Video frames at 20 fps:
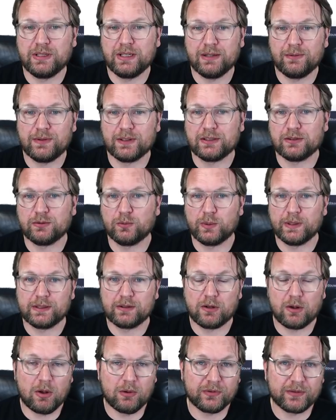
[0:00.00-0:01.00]
give this with
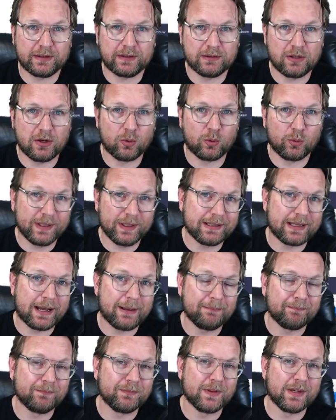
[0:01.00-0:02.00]
Content
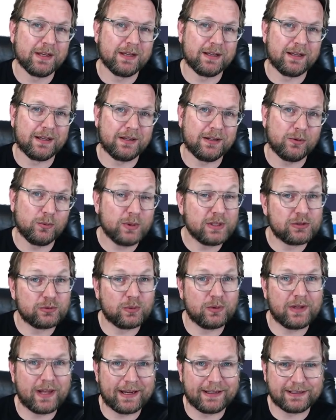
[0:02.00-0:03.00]
Gorilla, which
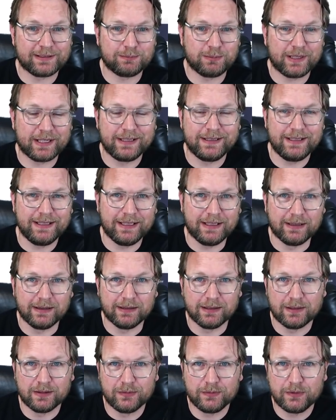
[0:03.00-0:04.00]
will I explain in
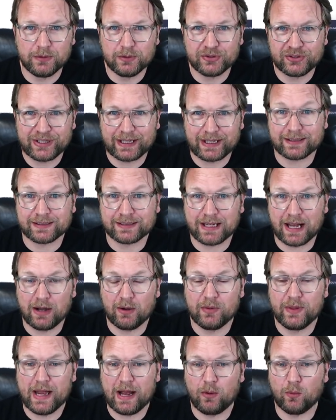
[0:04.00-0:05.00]
a few seconds how
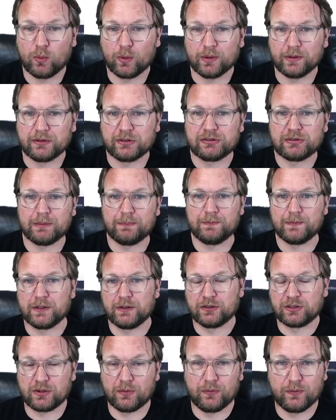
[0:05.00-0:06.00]
that works.
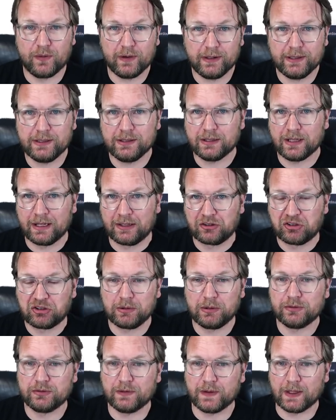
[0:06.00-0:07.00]
So very
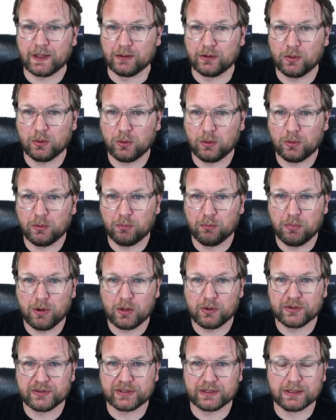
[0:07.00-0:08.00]
exclusive and cool
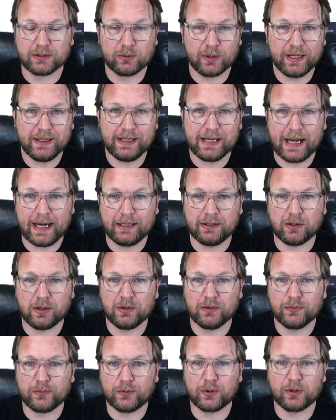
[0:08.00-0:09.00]
bonus and a great
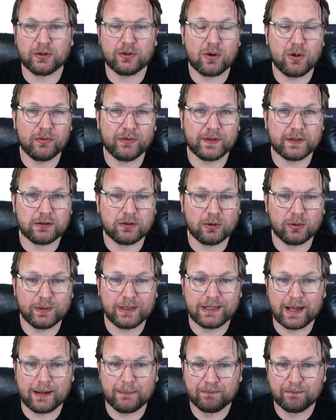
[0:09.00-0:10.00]
add-on for Content
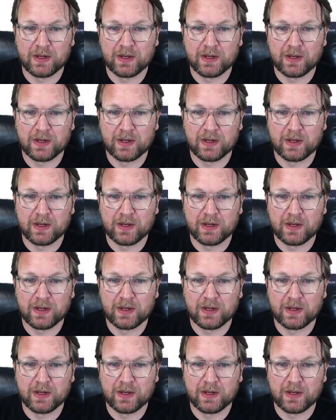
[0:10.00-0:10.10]
Gorilla.